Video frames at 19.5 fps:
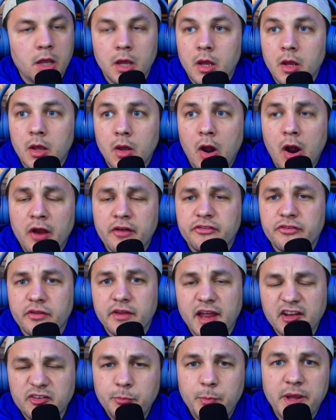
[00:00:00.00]
All right, so the
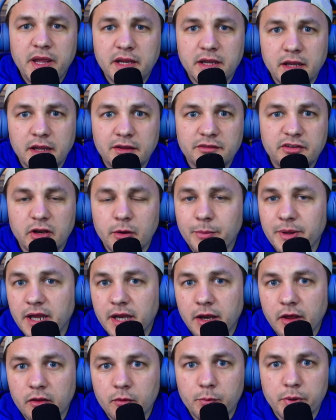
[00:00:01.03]
next pick is going to be
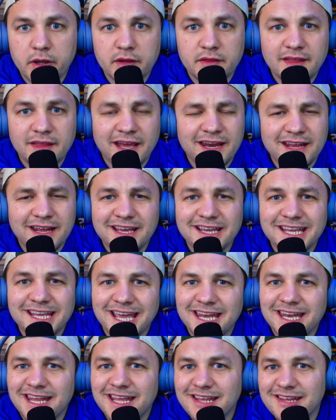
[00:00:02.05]
another pick that,
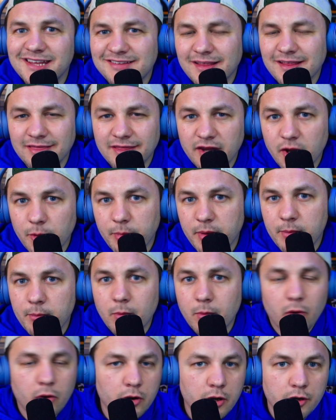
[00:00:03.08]
again, is a little bit
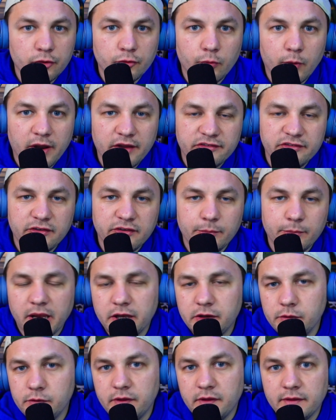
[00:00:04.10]
more aggressive, but I
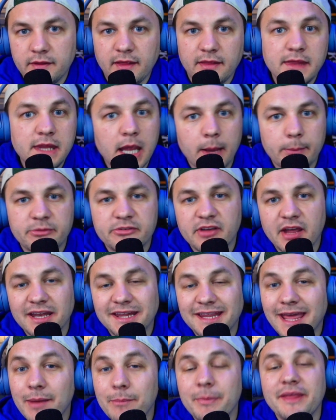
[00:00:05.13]
do think that the upside
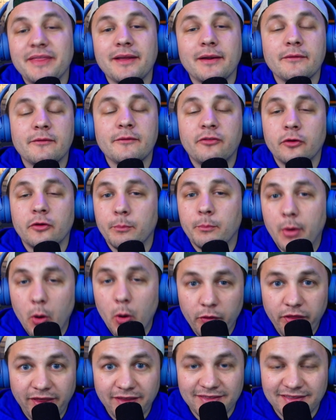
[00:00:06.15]
can be there for
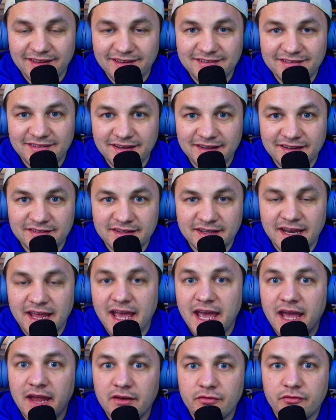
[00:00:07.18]
both this season
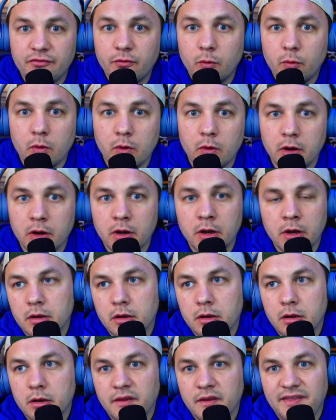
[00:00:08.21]
and for
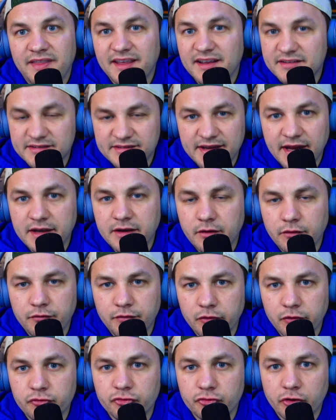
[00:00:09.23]
the extended
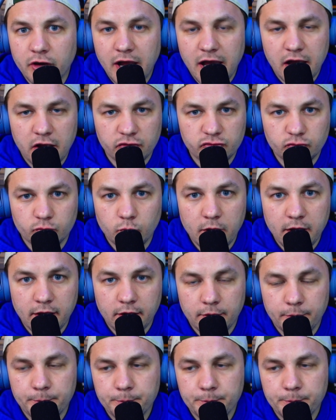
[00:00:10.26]
future as well.